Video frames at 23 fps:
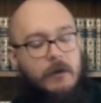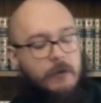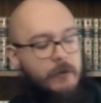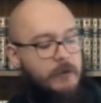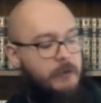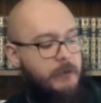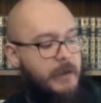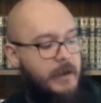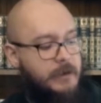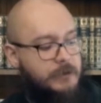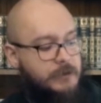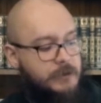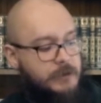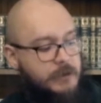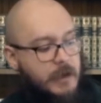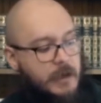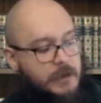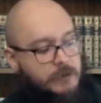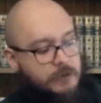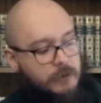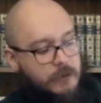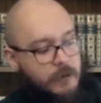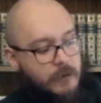With
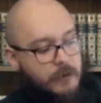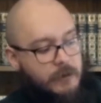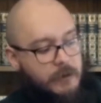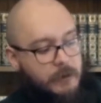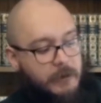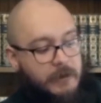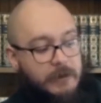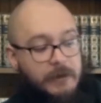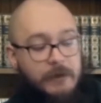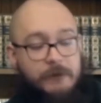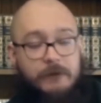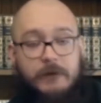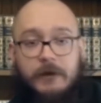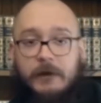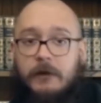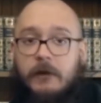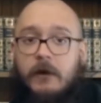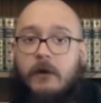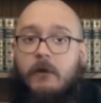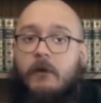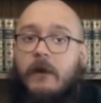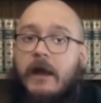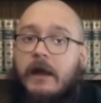petrissage, we're going to be lifting
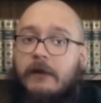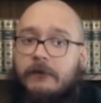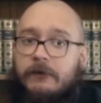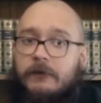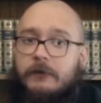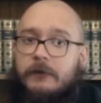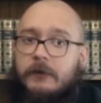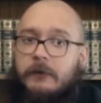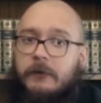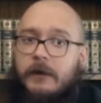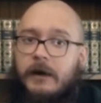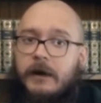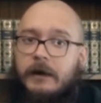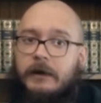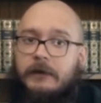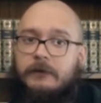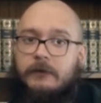away from the body.